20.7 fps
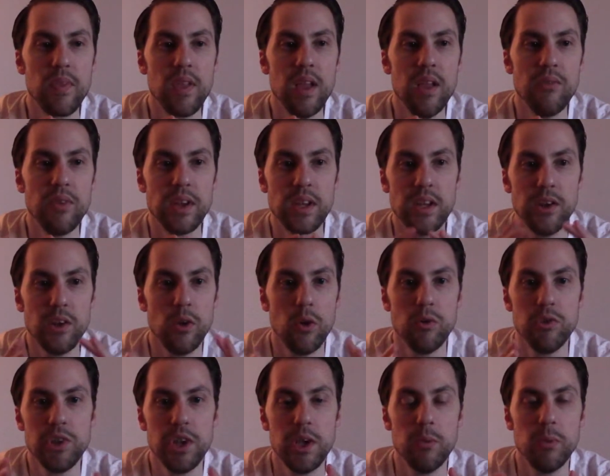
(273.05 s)
if I can
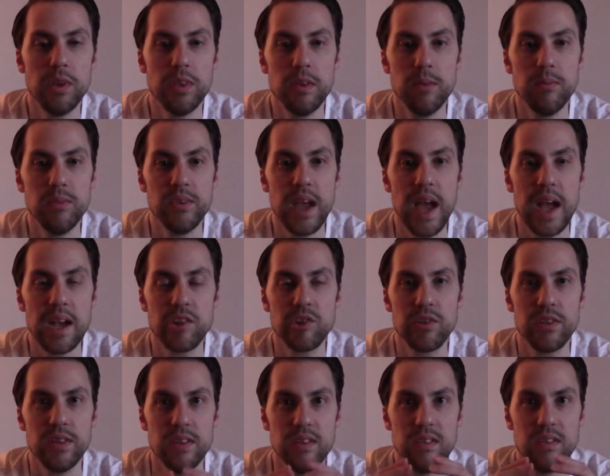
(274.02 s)
negotiate with them to
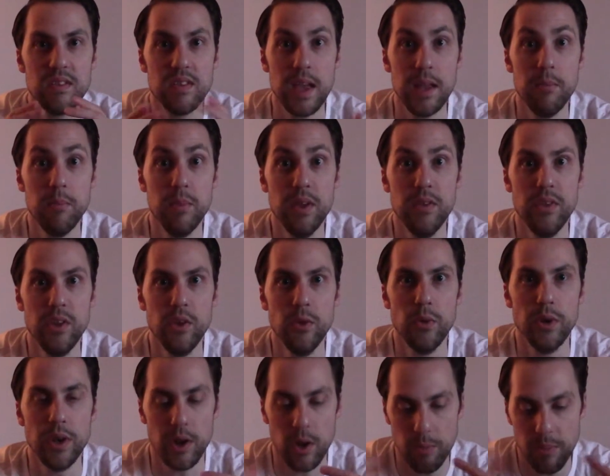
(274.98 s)
actually send me the
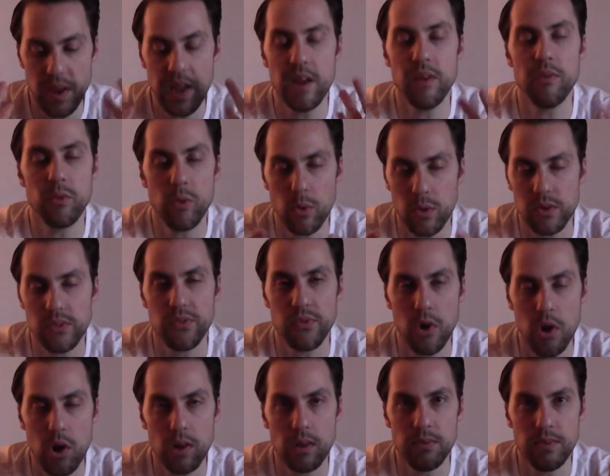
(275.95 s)
unit. I'll pay, of course,
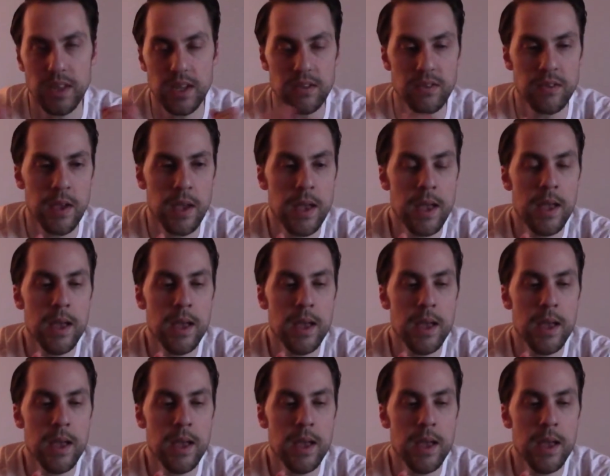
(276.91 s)
for all of this.